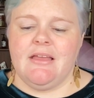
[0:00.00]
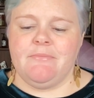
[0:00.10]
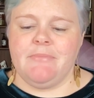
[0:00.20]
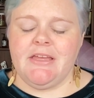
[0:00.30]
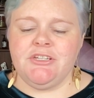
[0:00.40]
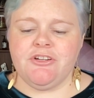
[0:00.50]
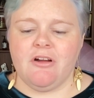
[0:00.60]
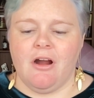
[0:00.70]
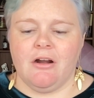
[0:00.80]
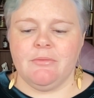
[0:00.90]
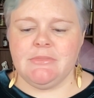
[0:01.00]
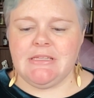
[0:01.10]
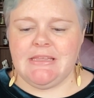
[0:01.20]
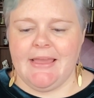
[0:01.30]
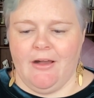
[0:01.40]
And bend your
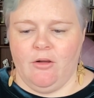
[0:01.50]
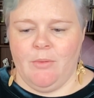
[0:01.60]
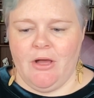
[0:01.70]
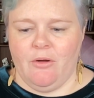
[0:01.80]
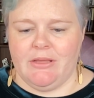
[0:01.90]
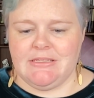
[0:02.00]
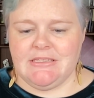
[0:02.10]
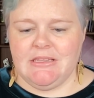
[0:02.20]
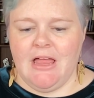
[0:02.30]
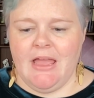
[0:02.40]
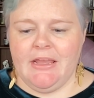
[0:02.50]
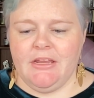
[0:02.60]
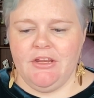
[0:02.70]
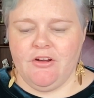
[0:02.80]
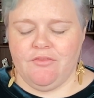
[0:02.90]
arms at the elbow and
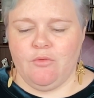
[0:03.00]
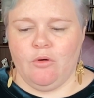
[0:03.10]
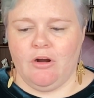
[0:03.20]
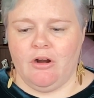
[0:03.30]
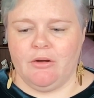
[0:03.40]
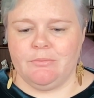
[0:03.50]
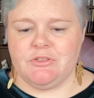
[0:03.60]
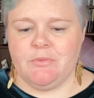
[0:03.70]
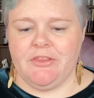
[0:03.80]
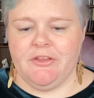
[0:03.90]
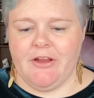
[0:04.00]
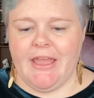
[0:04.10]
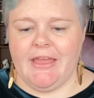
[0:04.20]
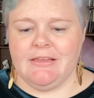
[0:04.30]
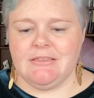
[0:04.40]
slide your forearms with your
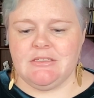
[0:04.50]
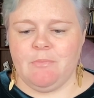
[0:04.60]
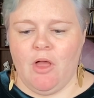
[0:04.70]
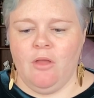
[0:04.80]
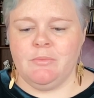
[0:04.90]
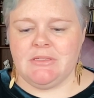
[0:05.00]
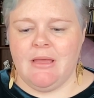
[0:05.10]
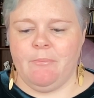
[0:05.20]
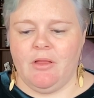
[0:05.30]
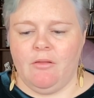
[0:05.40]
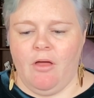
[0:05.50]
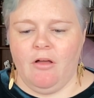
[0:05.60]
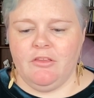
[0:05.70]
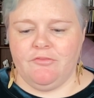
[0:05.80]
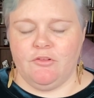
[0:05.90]
hands palms up
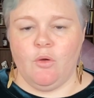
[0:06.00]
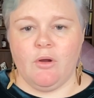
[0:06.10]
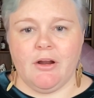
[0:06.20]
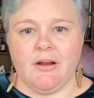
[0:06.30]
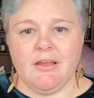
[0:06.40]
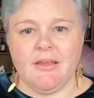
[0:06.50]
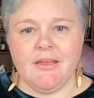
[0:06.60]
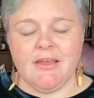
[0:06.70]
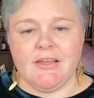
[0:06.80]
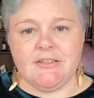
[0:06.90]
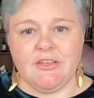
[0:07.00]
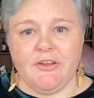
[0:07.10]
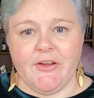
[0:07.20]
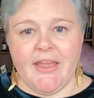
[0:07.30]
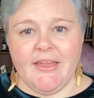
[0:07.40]
along the floor until
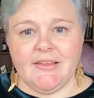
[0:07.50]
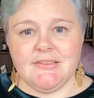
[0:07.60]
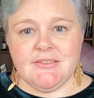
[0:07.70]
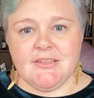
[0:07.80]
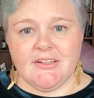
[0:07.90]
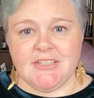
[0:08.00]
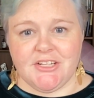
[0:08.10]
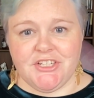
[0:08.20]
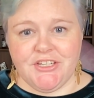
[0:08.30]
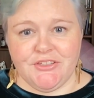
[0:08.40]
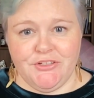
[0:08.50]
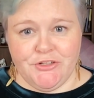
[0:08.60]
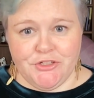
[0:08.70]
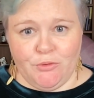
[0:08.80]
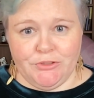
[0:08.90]
your hands are touching
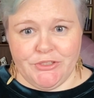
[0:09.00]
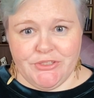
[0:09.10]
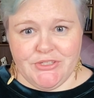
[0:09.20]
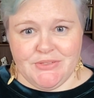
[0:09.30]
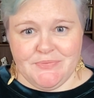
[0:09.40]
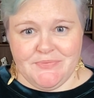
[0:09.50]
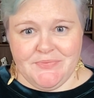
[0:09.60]
your shoulders.